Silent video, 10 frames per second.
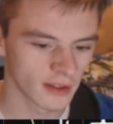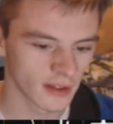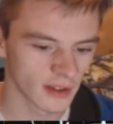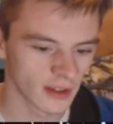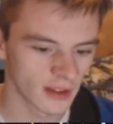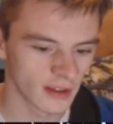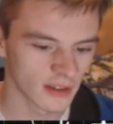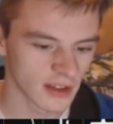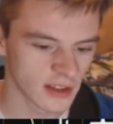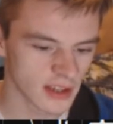
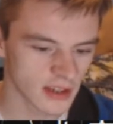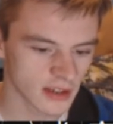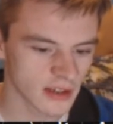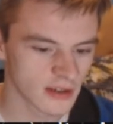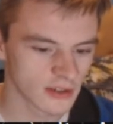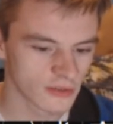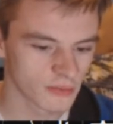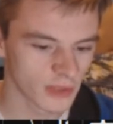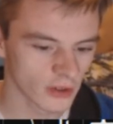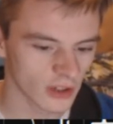
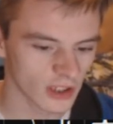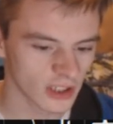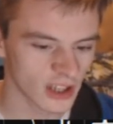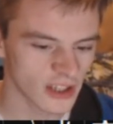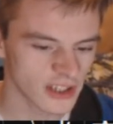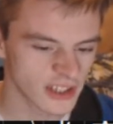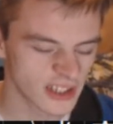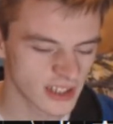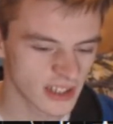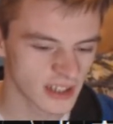Like claws.
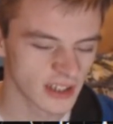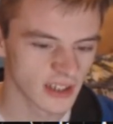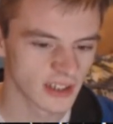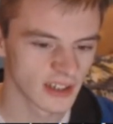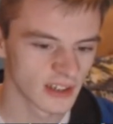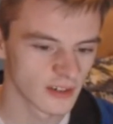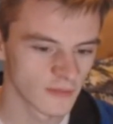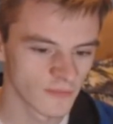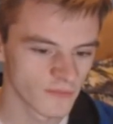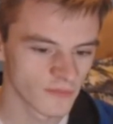
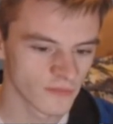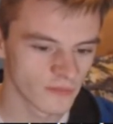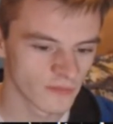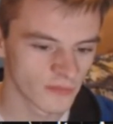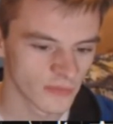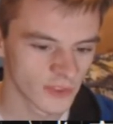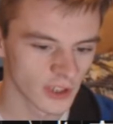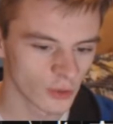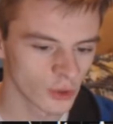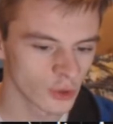You
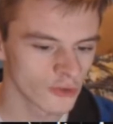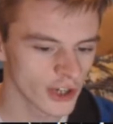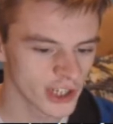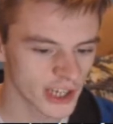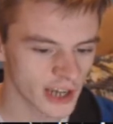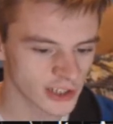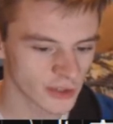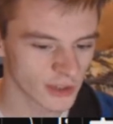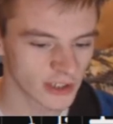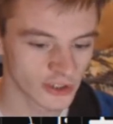don't want to go fighting a cat
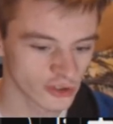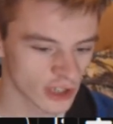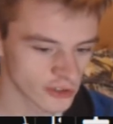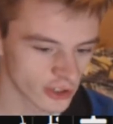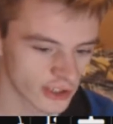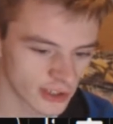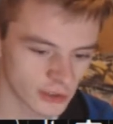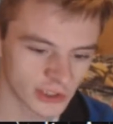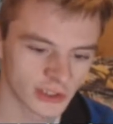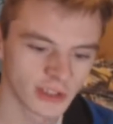now, they'll scratch your eyes out.
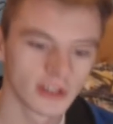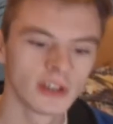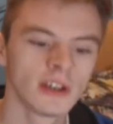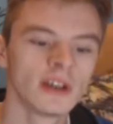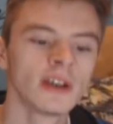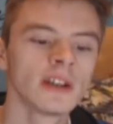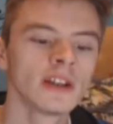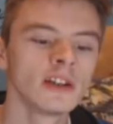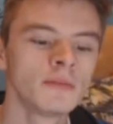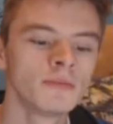
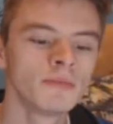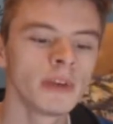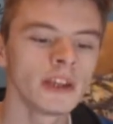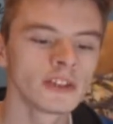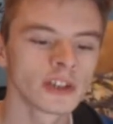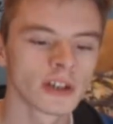They'll beat you.